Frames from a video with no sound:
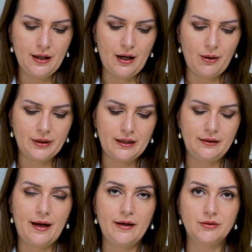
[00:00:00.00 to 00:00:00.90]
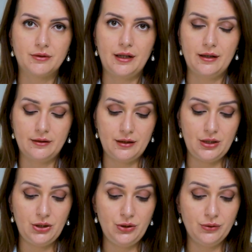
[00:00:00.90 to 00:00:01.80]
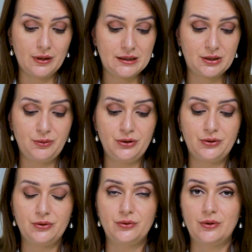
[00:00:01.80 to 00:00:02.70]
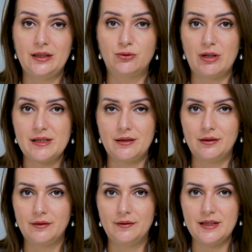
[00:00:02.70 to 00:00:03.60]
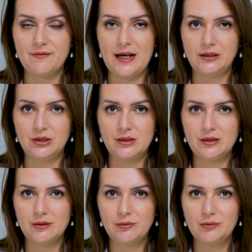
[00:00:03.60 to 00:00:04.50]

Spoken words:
How can Hungary and the EU contribute to addressing these factors?